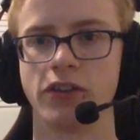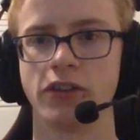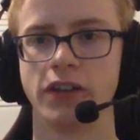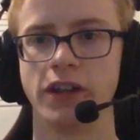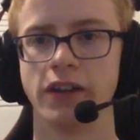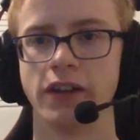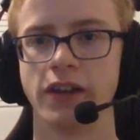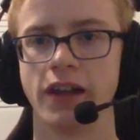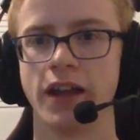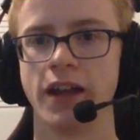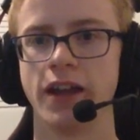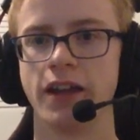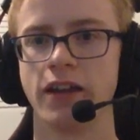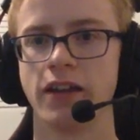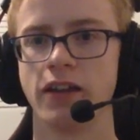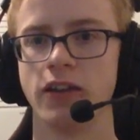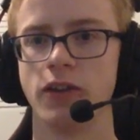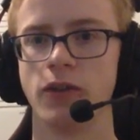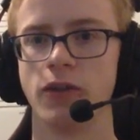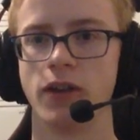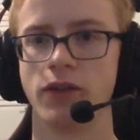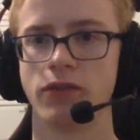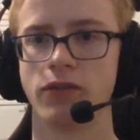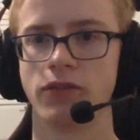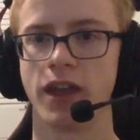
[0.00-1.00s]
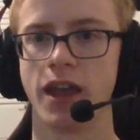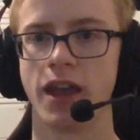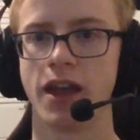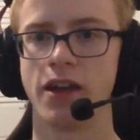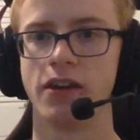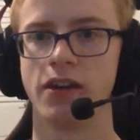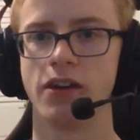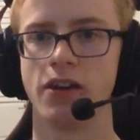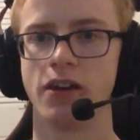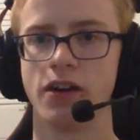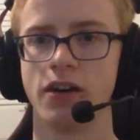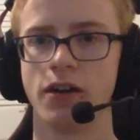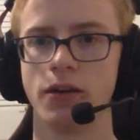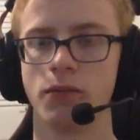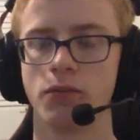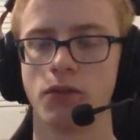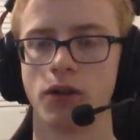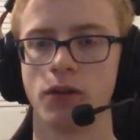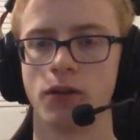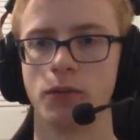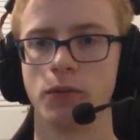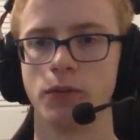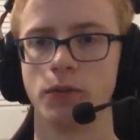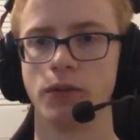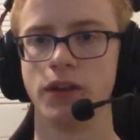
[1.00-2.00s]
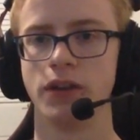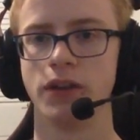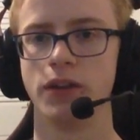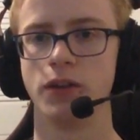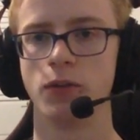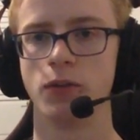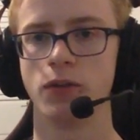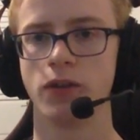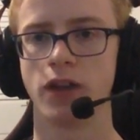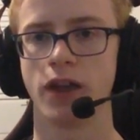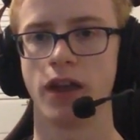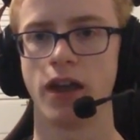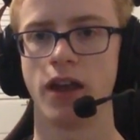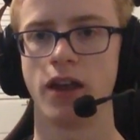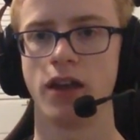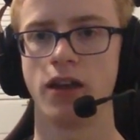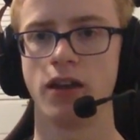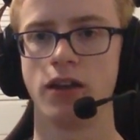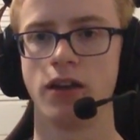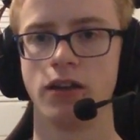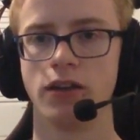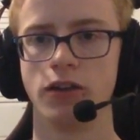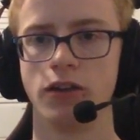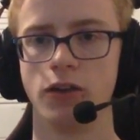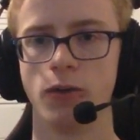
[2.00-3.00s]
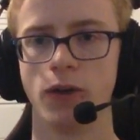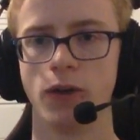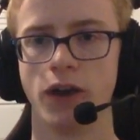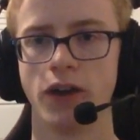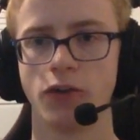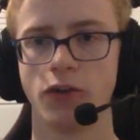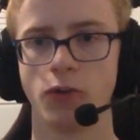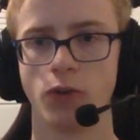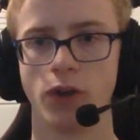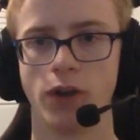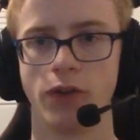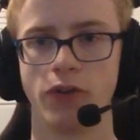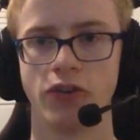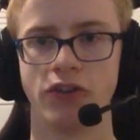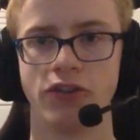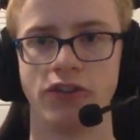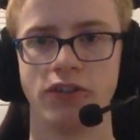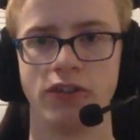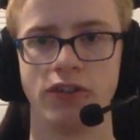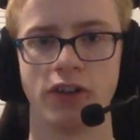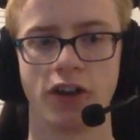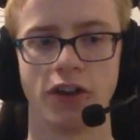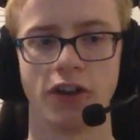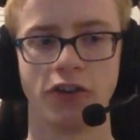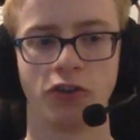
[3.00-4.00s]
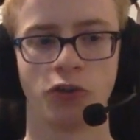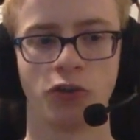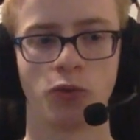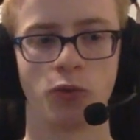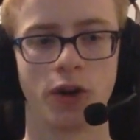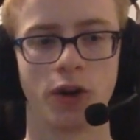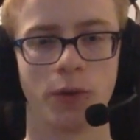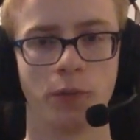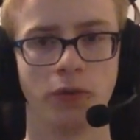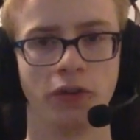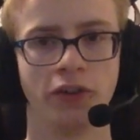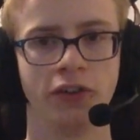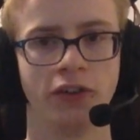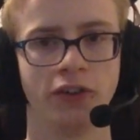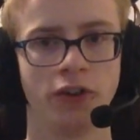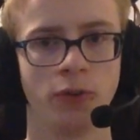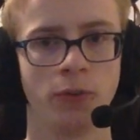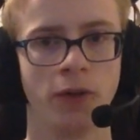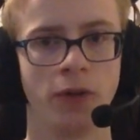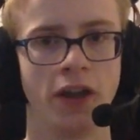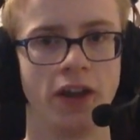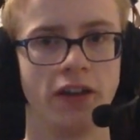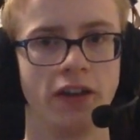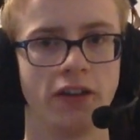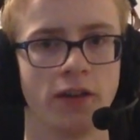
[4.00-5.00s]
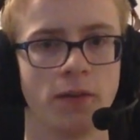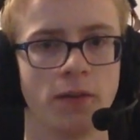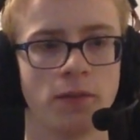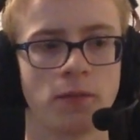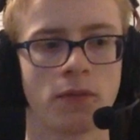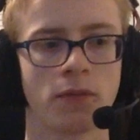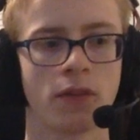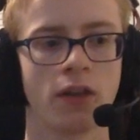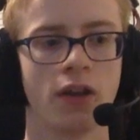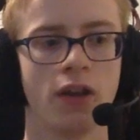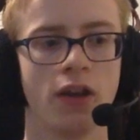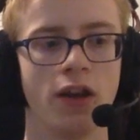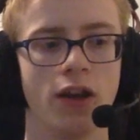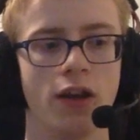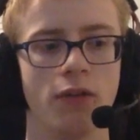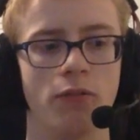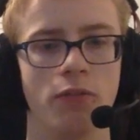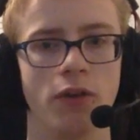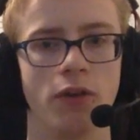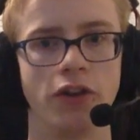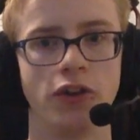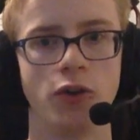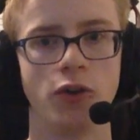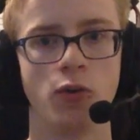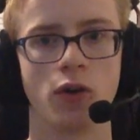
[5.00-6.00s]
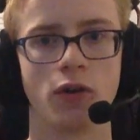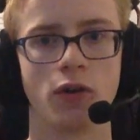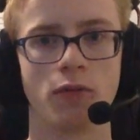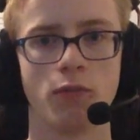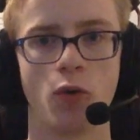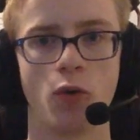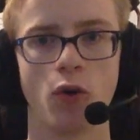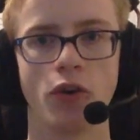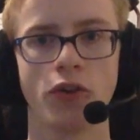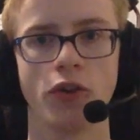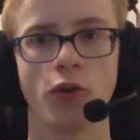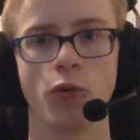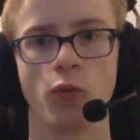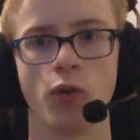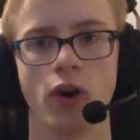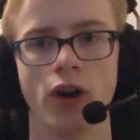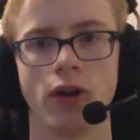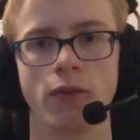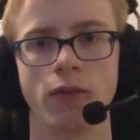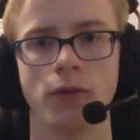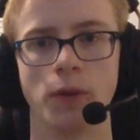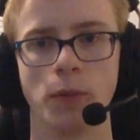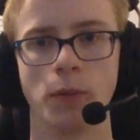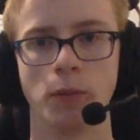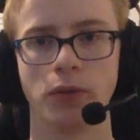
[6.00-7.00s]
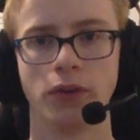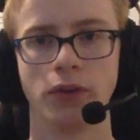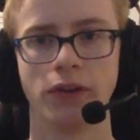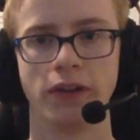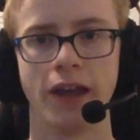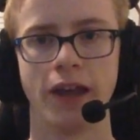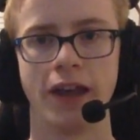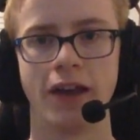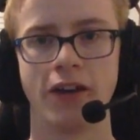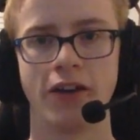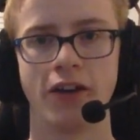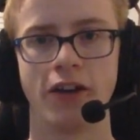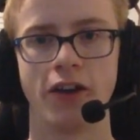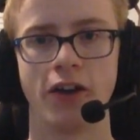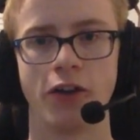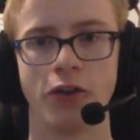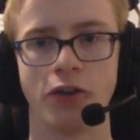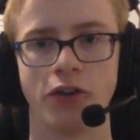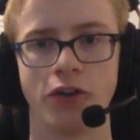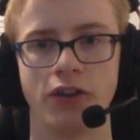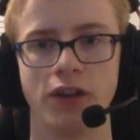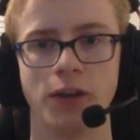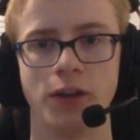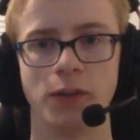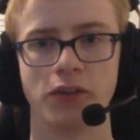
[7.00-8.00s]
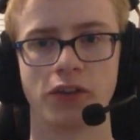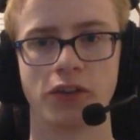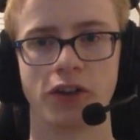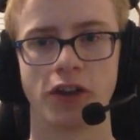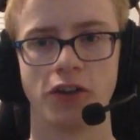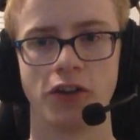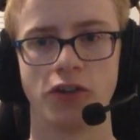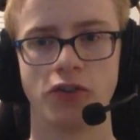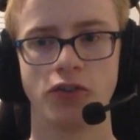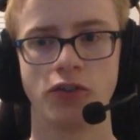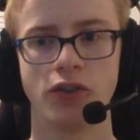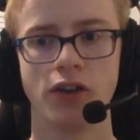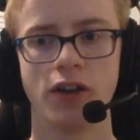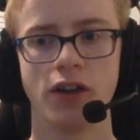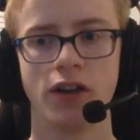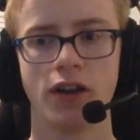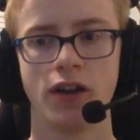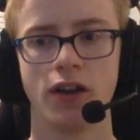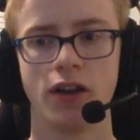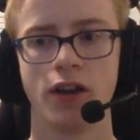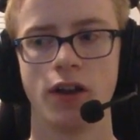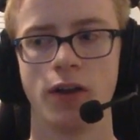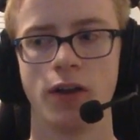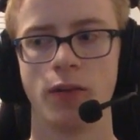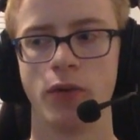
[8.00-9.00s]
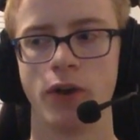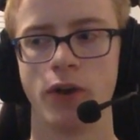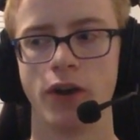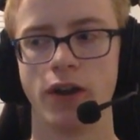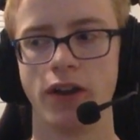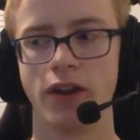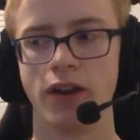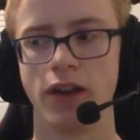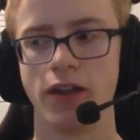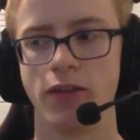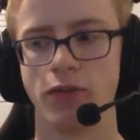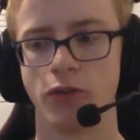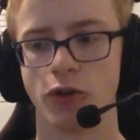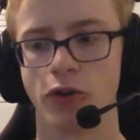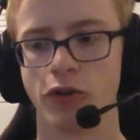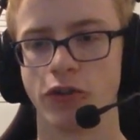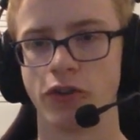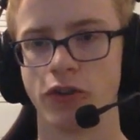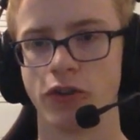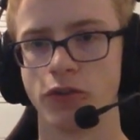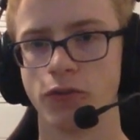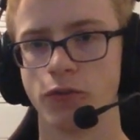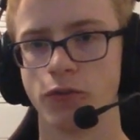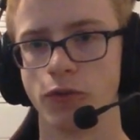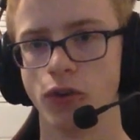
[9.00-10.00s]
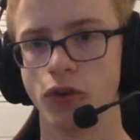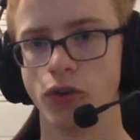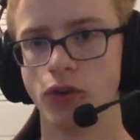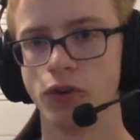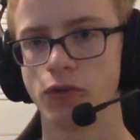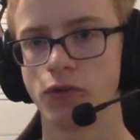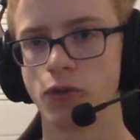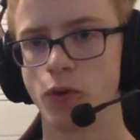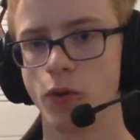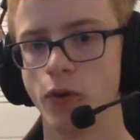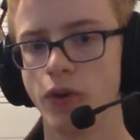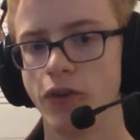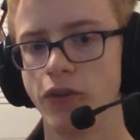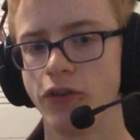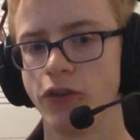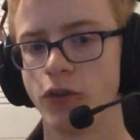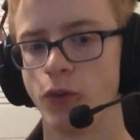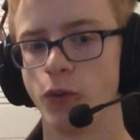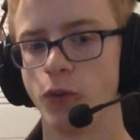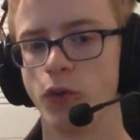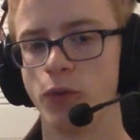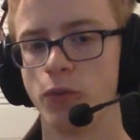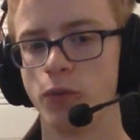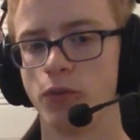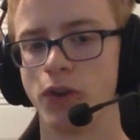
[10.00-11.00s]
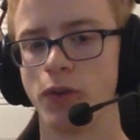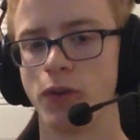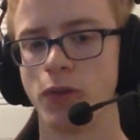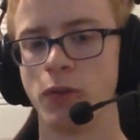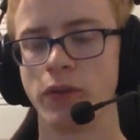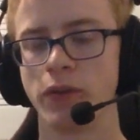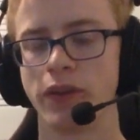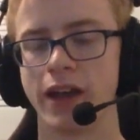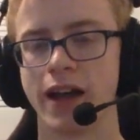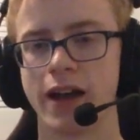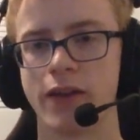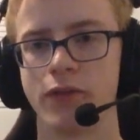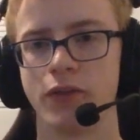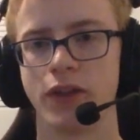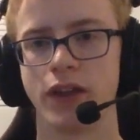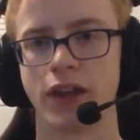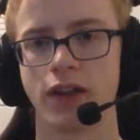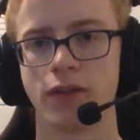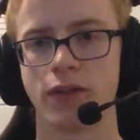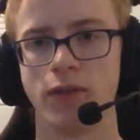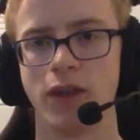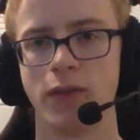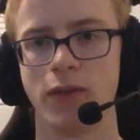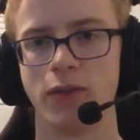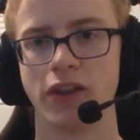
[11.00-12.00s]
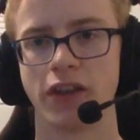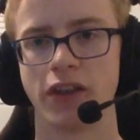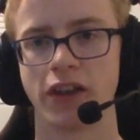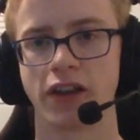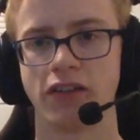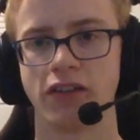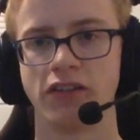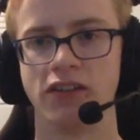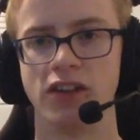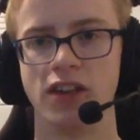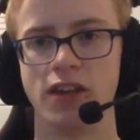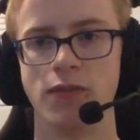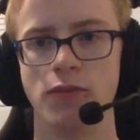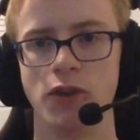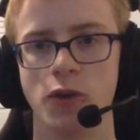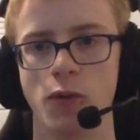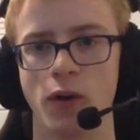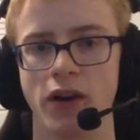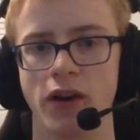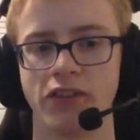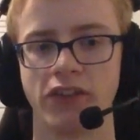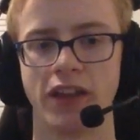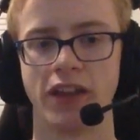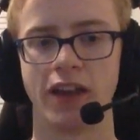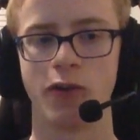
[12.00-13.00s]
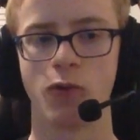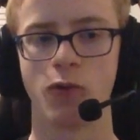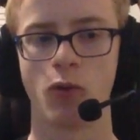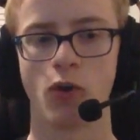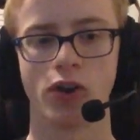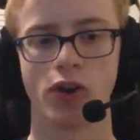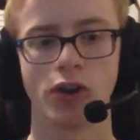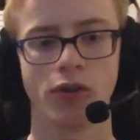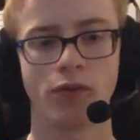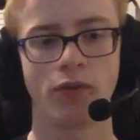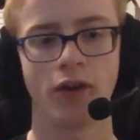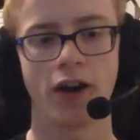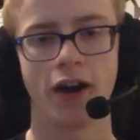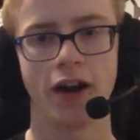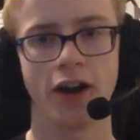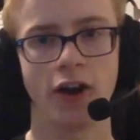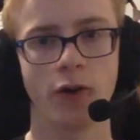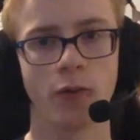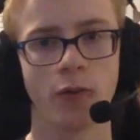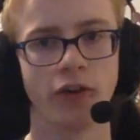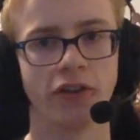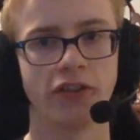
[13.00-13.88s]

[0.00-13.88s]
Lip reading: like you have Canada, probably UK, US, whatever countries want to participate. But you are more than welcome to play on another team's country. But if yours is full, of course. So we'll probably have like maybe like a Team USA qualifier where